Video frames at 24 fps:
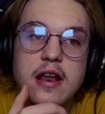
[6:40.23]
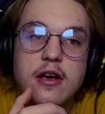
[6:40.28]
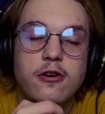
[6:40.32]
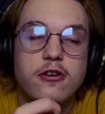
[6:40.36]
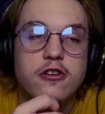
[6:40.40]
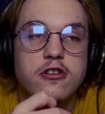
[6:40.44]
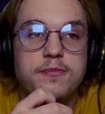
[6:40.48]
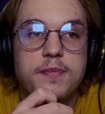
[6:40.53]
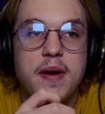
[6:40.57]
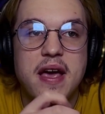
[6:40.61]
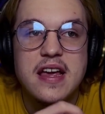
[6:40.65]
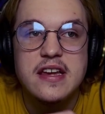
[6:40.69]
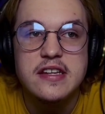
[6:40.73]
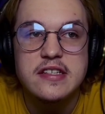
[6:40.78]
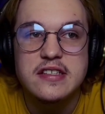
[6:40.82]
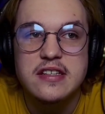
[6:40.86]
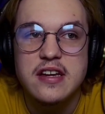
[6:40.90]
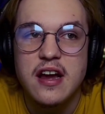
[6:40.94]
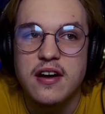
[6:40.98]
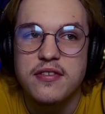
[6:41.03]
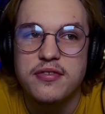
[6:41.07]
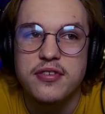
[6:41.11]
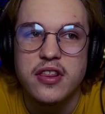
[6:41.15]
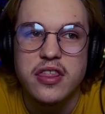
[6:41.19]
It was based
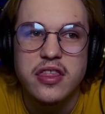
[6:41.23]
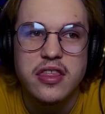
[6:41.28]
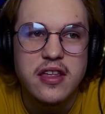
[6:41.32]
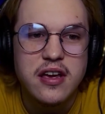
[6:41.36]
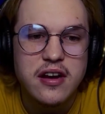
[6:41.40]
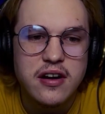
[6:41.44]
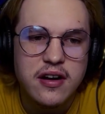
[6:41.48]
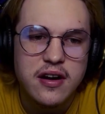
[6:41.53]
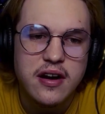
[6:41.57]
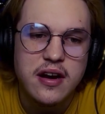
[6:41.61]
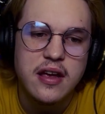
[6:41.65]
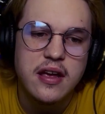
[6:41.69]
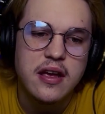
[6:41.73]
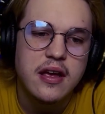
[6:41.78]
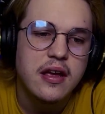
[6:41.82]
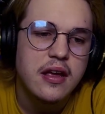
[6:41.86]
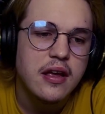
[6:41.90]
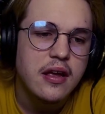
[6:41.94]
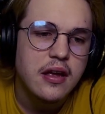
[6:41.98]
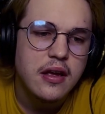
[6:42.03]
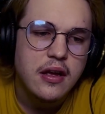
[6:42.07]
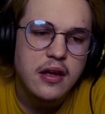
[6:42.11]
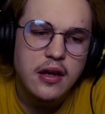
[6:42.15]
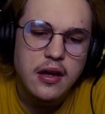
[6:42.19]
off a theory
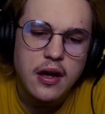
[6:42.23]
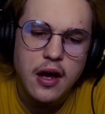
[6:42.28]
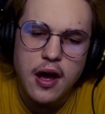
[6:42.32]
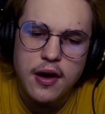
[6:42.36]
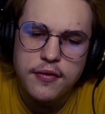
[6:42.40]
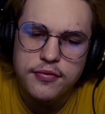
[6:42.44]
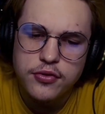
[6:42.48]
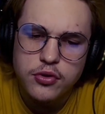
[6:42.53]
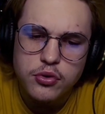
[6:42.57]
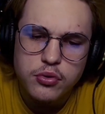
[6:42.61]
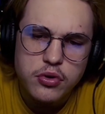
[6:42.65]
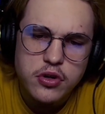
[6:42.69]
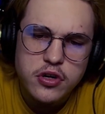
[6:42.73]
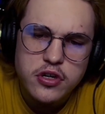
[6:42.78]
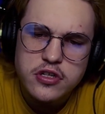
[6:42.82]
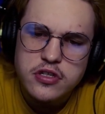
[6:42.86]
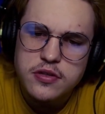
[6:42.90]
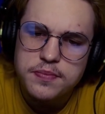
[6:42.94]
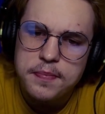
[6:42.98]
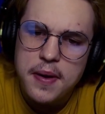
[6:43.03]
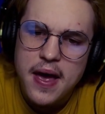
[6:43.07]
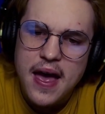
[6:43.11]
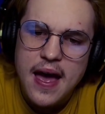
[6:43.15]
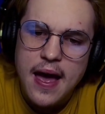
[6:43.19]
a few years
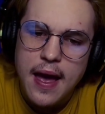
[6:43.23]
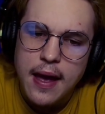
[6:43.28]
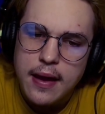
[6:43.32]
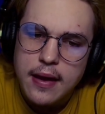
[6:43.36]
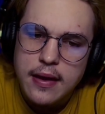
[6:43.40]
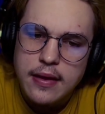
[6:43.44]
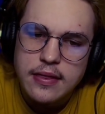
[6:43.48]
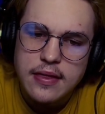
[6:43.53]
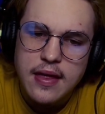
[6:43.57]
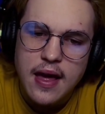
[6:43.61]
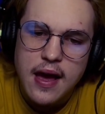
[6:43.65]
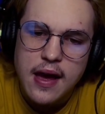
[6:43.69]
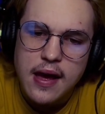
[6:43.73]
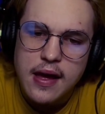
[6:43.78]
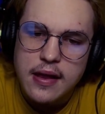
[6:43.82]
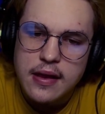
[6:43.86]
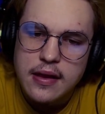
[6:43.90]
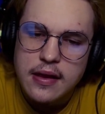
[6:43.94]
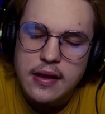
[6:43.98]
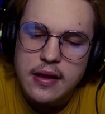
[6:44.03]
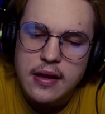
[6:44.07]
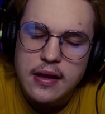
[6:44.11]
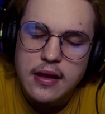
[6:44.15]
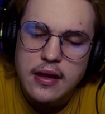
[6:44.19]
back that
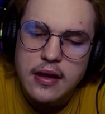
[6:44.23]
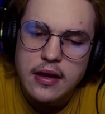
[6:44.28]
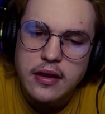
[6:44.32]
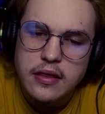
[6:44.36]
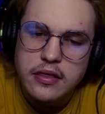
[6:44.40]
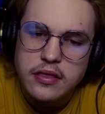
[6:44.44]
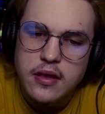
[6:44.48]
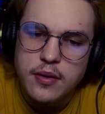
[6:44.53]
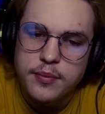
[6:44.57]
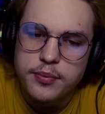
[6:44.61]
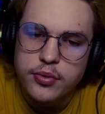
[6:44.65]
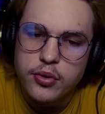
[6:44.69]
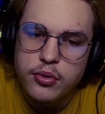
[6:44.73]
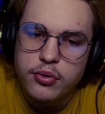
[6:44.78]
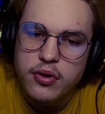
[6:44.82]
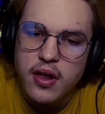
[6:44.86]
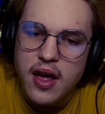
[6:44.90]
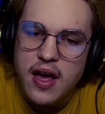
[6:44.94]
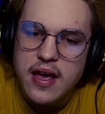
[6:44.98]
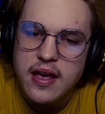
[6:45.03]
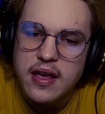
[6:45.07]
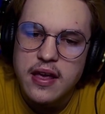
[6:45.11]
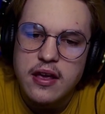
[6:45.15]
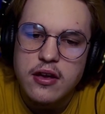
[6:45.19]
the blue
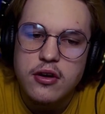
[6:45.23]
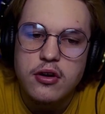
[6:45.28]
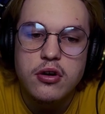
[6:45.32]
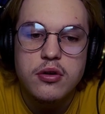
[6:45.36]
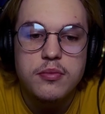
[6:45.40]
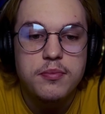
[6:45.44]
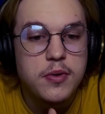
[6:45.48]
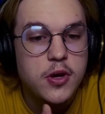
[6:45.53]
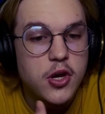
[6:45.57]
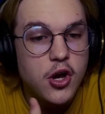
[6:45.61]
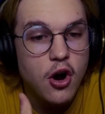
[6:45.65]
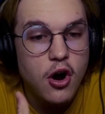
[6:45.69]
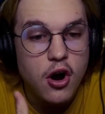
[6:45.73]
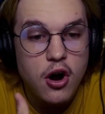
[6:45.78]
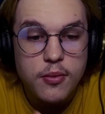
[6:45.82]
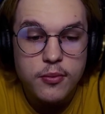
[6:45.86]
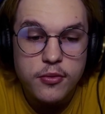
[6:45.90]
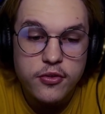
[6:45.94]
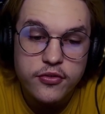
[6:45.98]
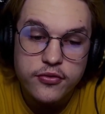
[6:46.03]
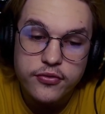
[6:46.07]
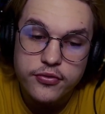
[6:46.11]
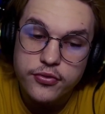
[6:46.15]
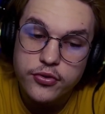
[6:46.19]
light could be
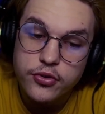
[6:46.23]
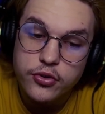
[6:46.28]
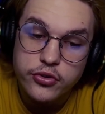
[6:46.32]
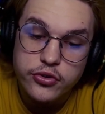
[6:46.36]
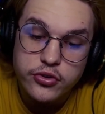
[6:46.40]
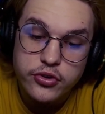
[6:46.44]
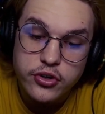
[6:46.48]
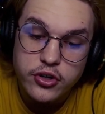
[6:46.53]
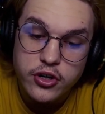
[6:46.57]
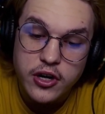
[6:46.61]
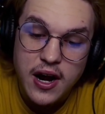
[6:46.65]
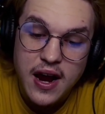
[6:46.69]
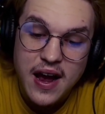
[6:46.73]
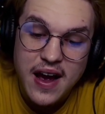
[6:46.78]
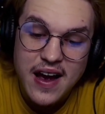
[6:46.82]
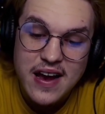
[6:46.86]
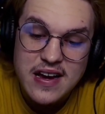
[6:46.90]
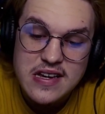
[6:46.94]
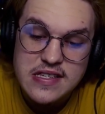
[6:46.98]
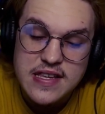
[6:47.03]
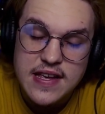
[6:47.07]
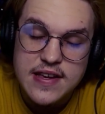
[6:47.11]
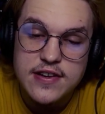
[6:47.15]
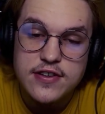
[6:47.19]
harmful to your
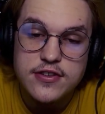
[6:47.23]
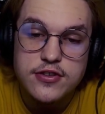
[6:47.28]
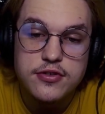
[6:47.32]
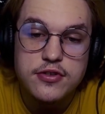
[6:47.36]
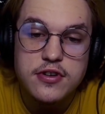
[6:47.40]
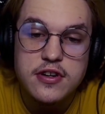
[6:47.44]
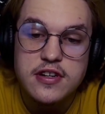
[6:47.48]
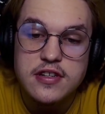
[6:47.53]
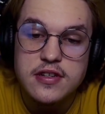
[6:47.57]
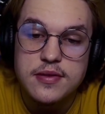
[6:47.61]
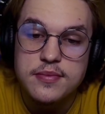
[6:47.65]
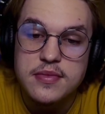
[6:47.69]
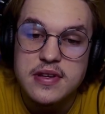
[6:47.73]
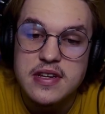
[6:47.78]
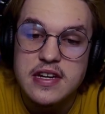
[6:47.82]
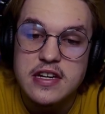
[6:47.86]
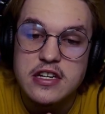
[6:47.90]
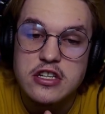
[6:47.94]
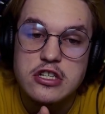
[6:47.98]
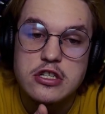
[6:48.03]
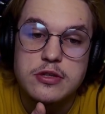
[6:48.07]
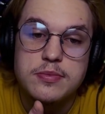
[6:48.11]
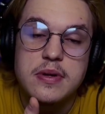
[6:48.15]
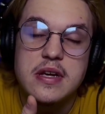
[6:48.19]
eyes that your screen is
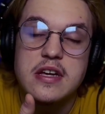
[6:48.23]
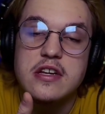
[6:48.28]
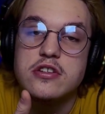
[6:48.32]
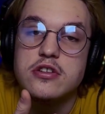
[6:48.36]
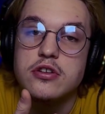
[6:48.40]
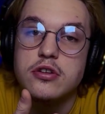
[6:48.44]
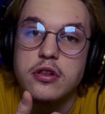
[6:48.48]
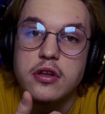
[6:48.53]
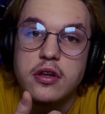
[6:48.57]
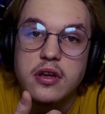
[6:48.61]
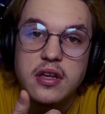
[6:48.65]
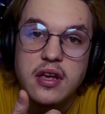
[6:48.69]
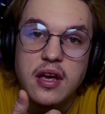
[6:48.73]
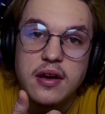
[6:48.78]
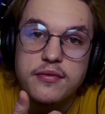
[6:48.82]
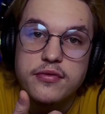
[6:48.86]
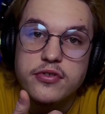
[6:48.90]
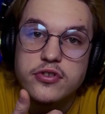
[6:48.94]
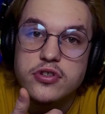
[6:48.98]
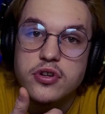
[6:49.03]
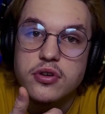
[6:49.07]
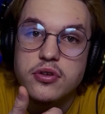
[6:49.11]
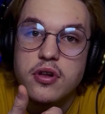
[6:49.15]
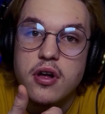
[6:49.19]
emitting just because you're looking at it for
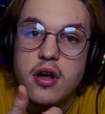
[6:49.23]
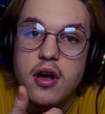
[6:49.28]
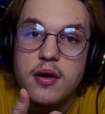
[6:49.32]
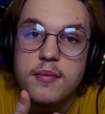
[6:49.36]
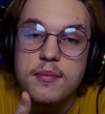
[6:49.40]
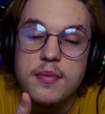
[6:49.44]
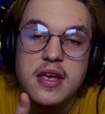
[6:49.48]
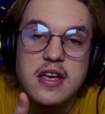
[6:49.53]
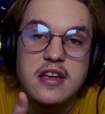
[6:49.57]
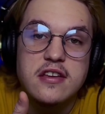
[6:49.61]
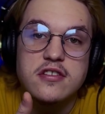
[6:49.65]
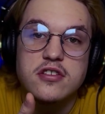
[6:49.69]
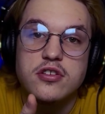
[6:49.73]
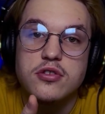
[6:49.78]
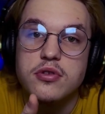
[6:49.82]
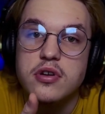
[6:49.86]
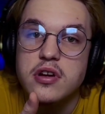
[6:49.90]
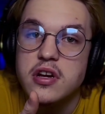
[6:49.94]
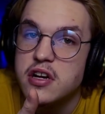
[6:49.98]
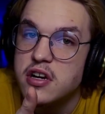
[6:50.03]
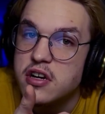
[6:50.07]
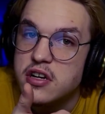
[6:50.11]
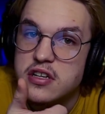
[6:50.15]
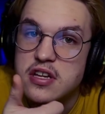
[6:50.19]
so long, because
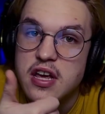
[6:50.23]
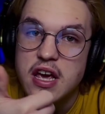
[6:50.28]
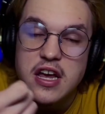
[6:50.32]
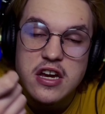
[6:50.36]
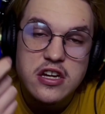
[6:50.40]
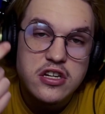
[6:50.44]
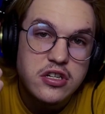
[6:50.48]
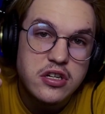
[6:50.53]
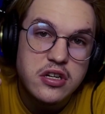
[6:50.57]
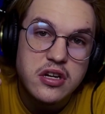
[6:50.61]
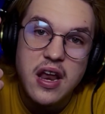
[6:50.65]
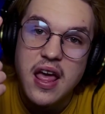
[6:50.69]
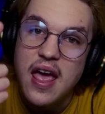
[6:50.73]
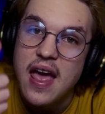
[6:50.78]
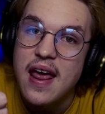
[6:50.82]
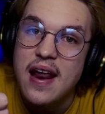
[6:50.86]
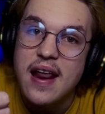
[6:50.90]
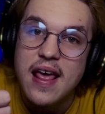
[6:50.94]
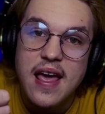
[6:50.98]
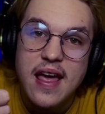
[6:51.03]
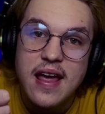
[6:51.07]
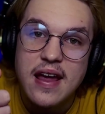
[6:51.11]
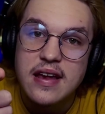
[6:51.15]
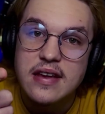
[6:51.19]
screen irritation,
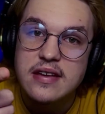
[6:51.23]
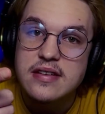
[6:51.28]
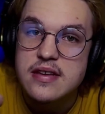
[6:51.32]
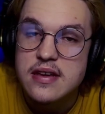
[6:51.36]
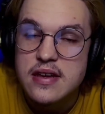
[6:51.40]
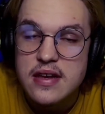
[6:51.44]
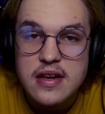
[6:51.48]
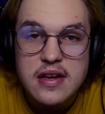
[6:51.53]
headaches,